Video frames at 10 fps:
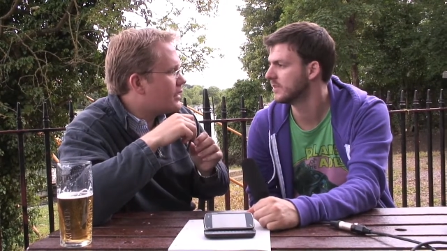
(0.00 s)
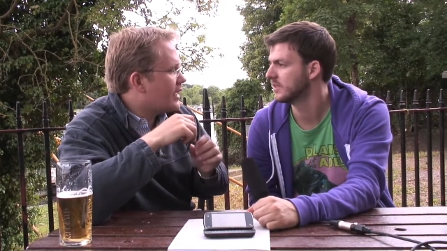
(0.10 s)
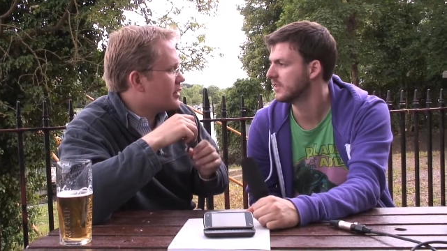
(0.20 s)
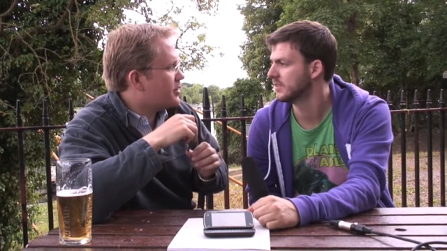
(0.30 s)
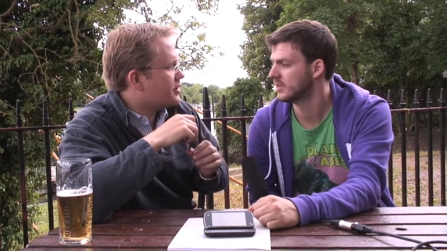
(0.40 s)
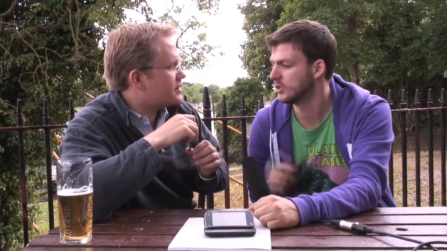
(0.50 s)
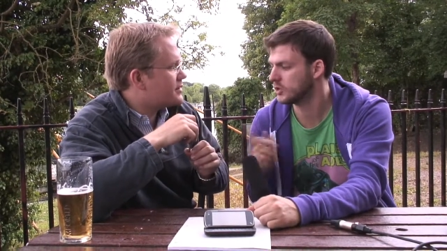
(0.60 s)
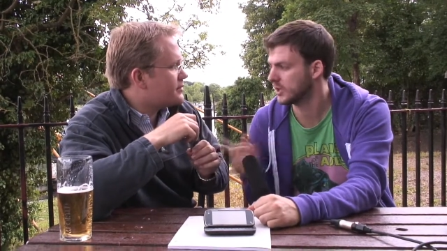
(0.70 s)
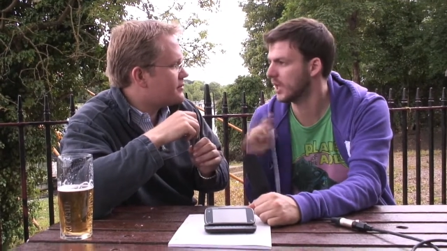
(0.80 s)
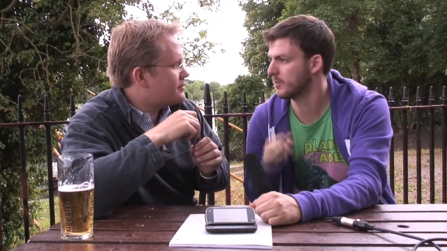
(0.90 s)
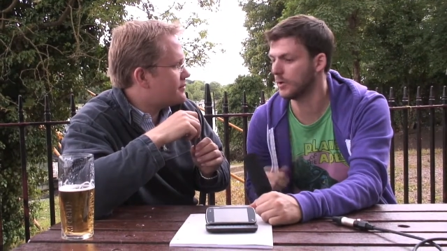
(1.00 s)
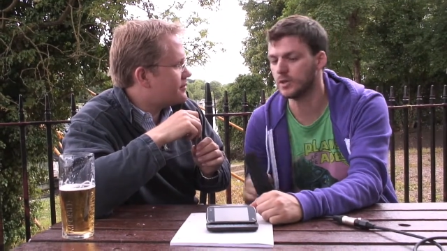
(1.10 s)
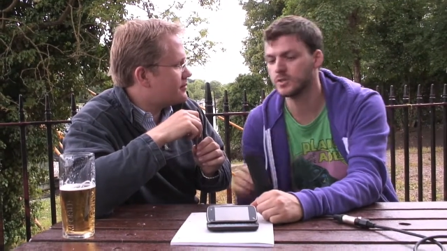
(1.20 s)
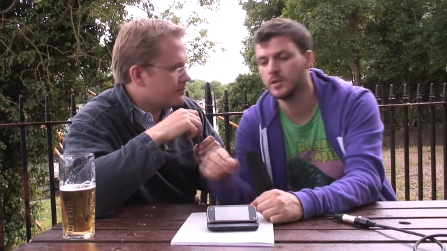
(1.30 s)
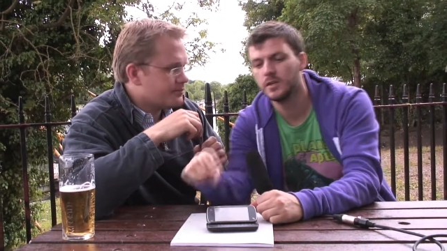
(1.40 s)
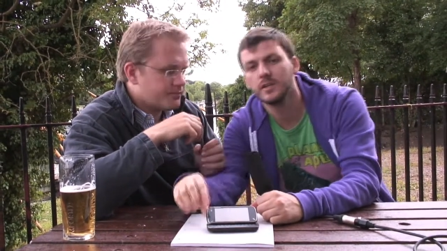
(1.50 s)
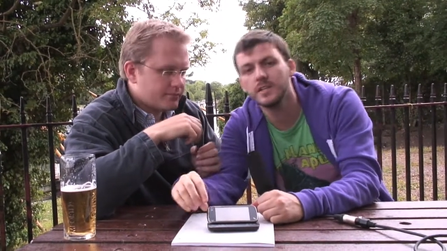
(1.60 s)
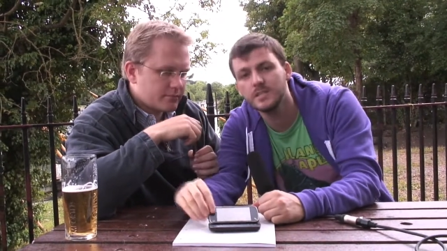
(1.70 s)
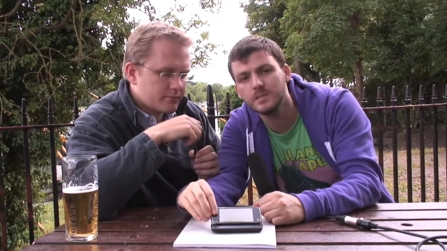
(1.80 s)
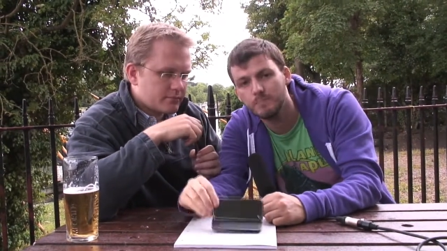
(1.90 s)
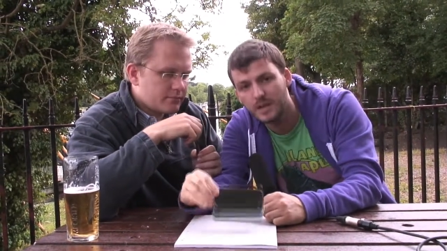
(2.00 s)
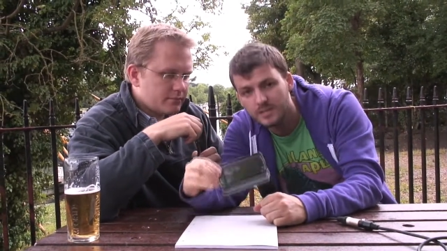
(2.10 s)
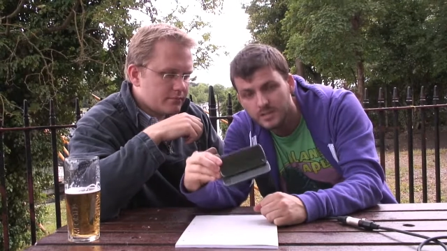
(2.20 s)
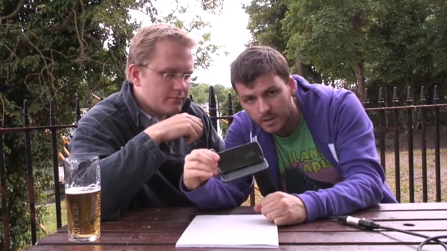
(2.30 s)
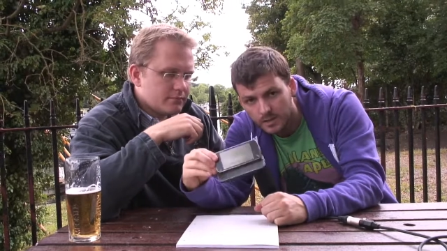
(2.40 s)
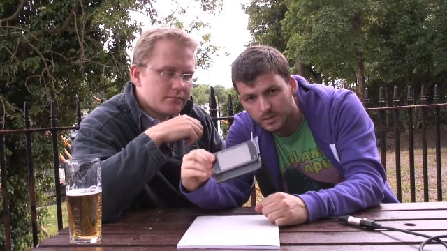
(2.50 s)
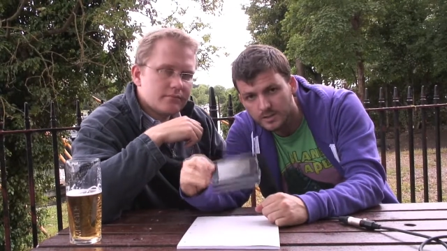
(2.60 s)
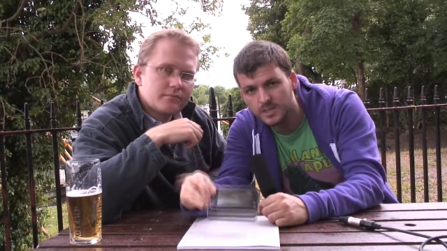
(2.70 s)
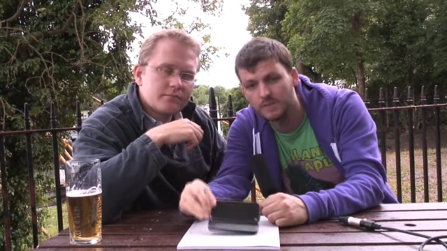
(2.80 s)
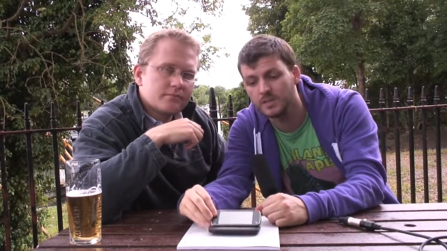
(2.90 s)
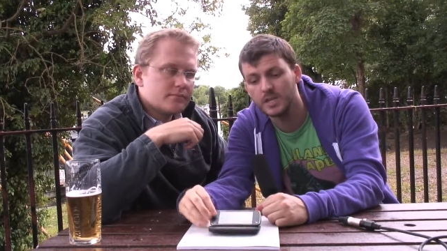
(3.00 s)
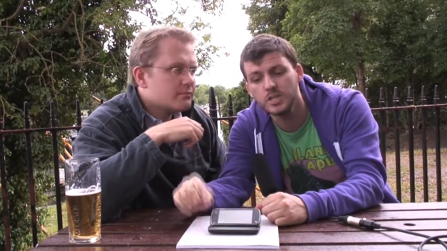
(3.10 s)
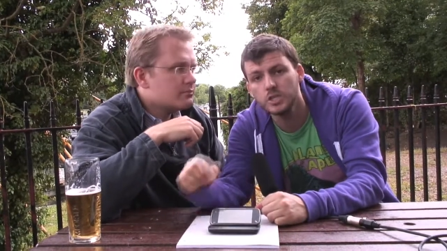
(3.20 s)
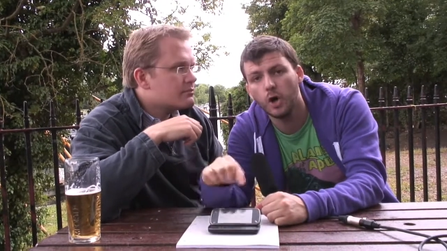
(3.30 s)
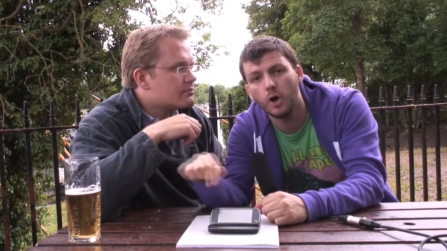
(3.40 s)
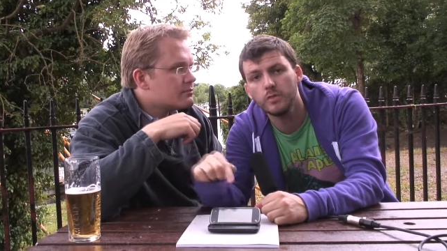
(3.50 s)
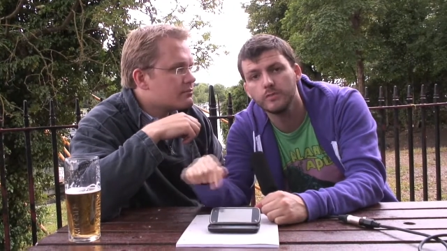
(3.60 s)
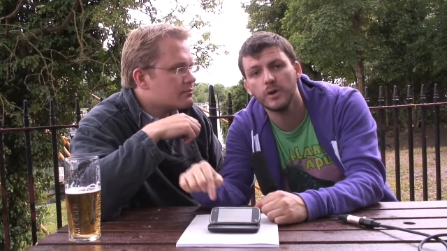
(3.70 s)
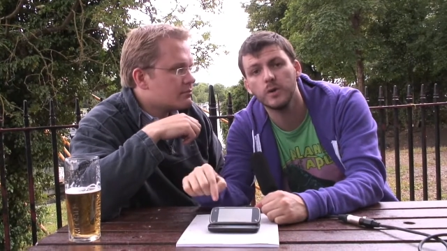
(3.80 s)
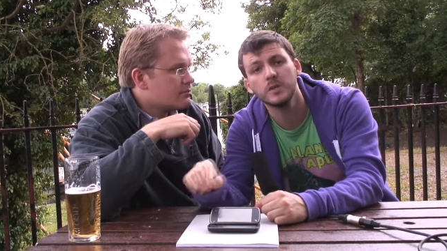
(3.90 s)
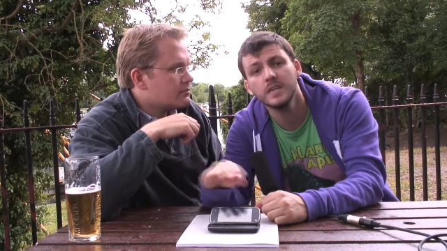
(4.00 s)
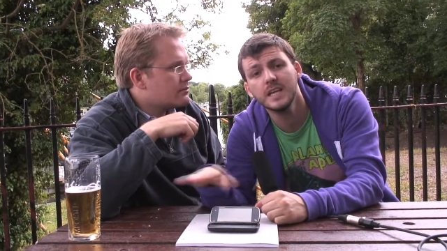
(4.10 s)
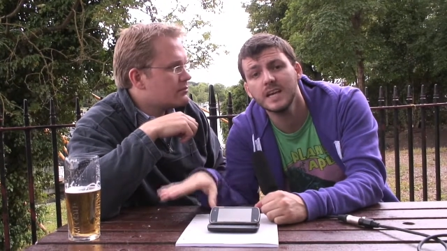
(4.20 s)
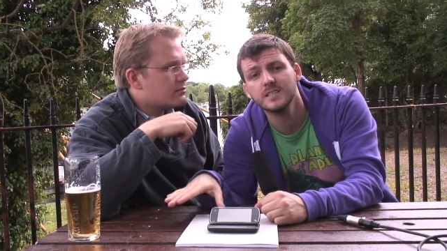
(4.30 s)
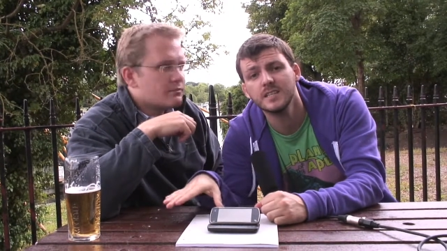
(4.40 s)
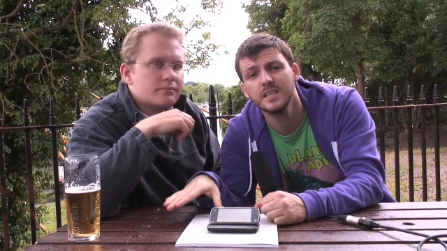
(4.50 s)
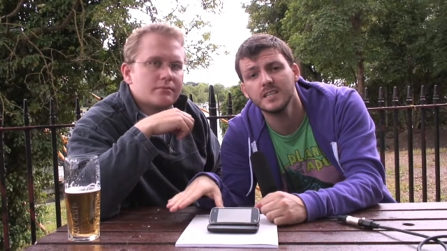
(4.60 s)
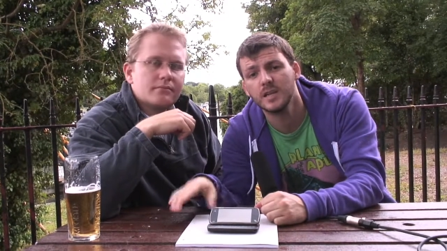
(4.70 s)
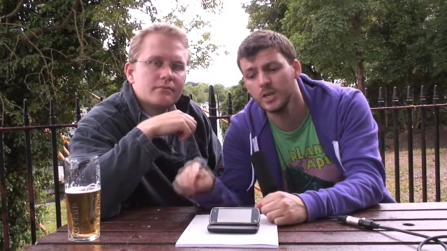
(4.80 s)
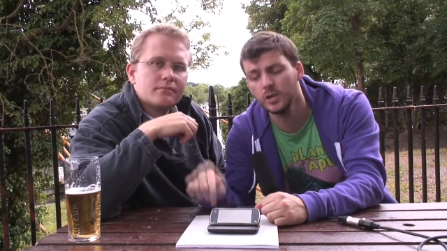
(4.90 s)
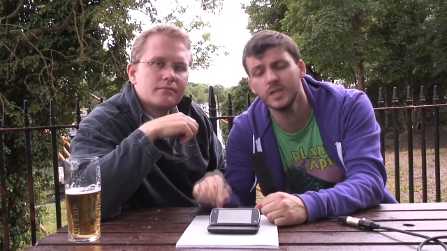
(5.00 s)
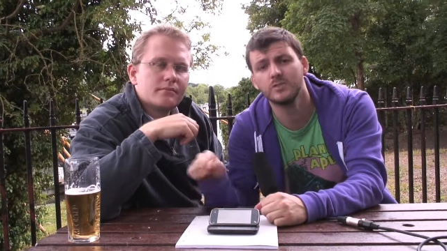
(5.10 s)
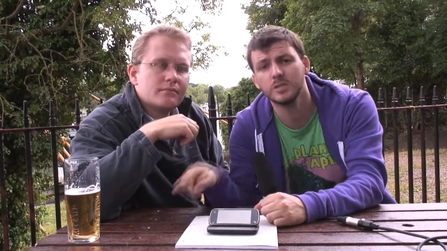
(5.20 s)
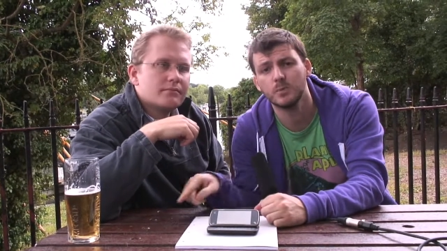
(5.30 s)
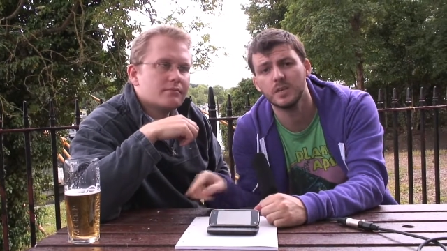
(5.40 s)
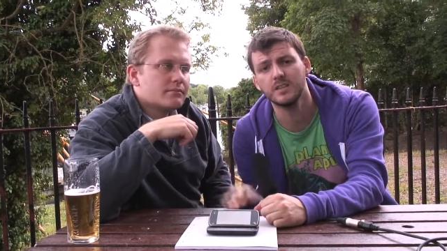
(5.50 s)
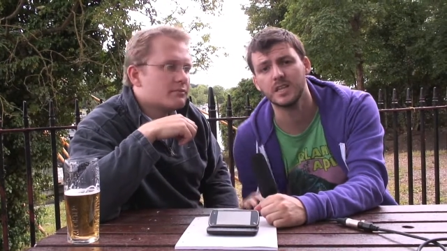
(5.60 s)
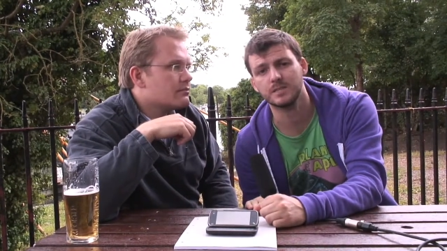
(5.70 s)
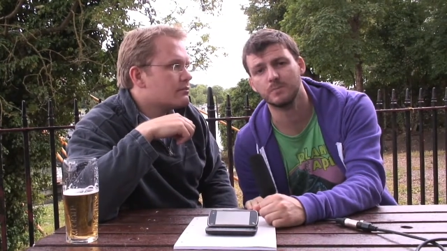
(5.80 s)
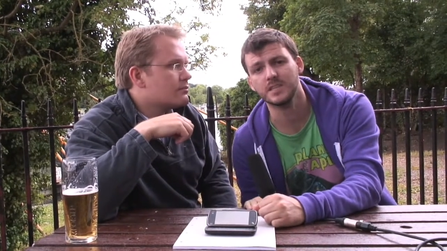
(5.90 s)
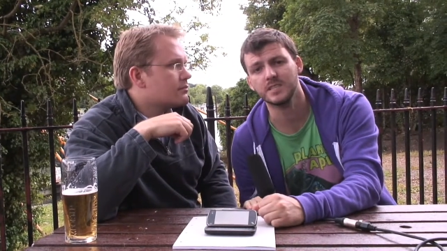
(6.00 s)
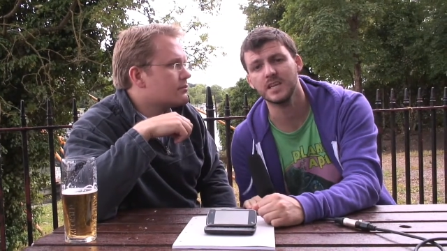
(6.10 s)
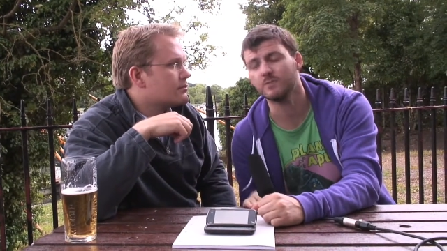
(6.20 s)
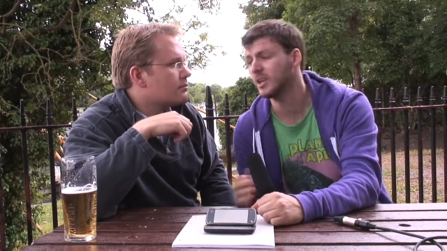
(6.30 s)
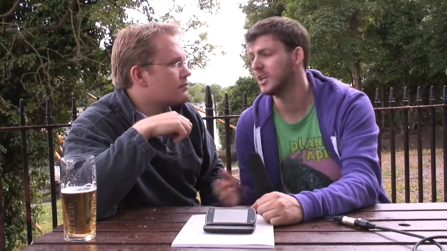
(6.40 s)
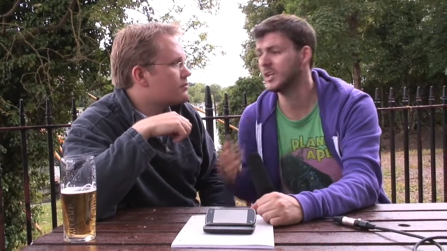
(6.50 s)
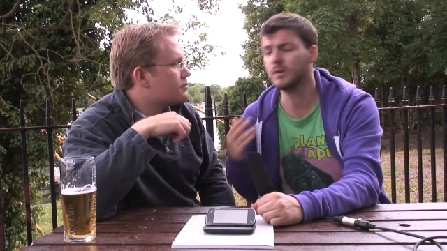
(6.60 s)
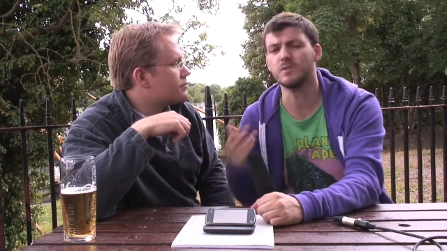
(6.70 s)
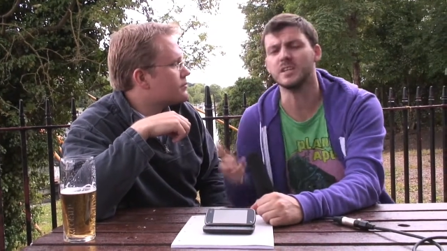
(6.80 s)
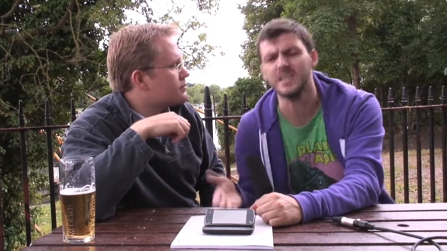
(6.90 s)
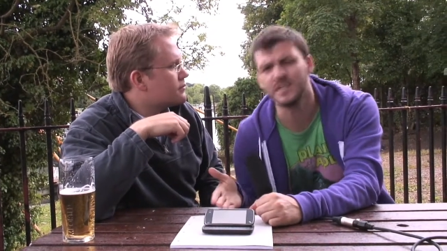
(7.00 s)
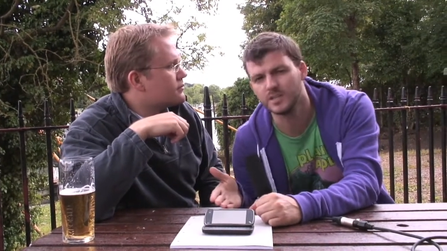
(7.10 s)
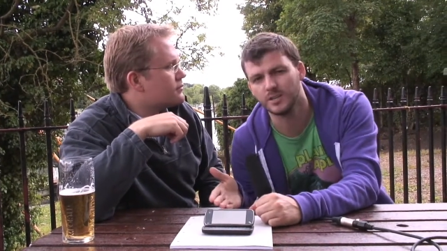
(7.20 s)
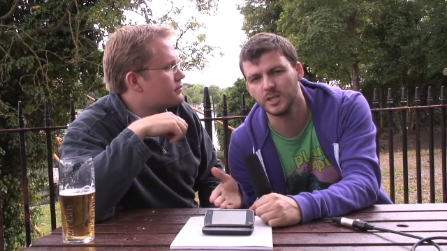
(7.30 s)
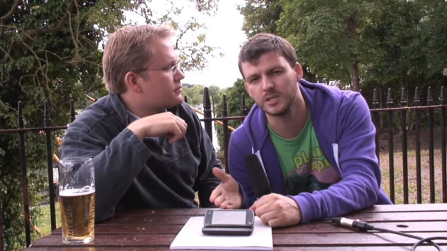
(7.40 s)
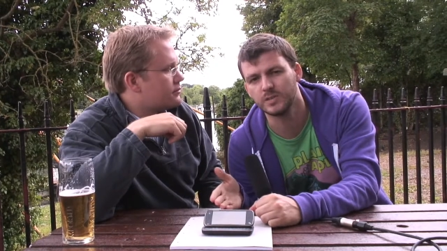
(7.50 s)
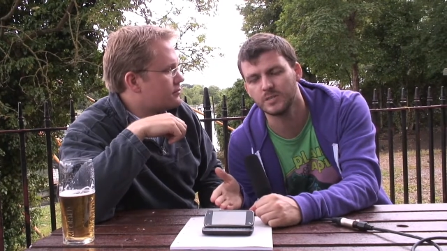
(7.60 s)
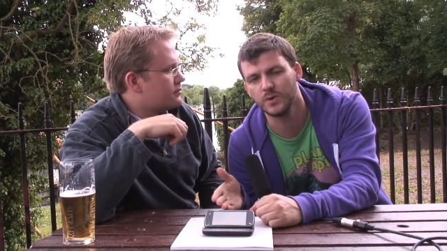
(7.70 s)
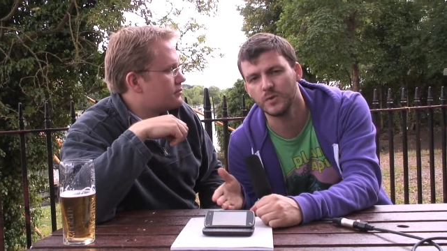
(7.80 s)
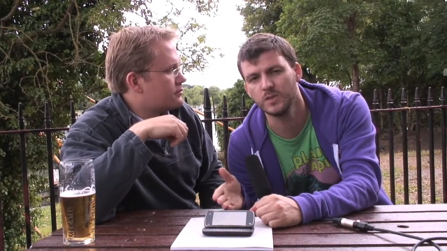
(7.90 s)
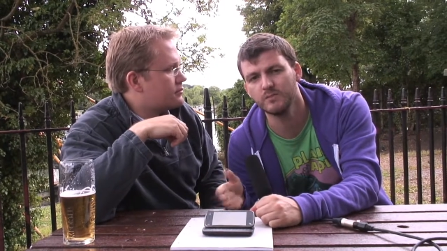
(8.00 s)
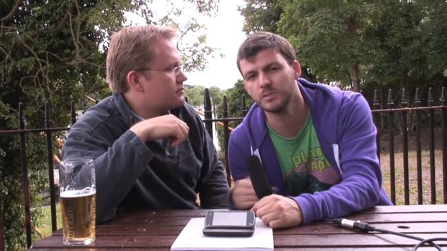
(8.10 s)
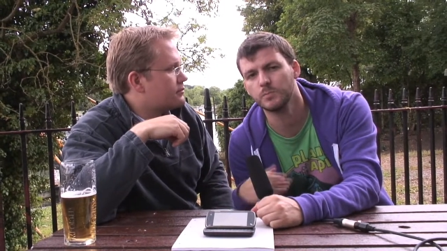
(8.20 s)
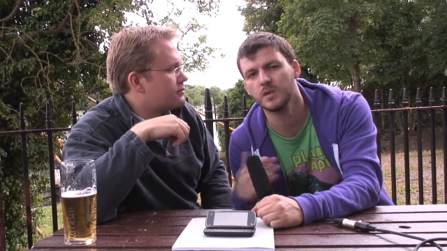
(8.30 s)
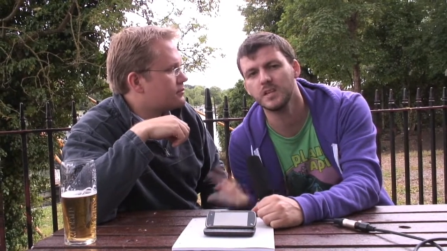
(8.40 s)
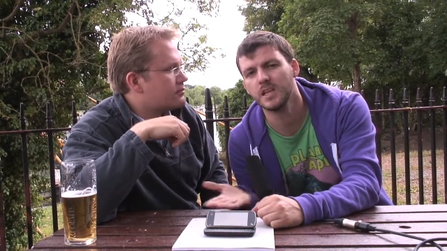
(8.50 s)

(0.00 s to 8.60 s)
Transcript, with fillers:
Speaker 1: out of the box. You took that out of the box. This is Ben's N97. It's not on the phone. He hasn't needed it. Nokia have just put it in there to play safe. You don't need a stylus for this phone. They've just put it in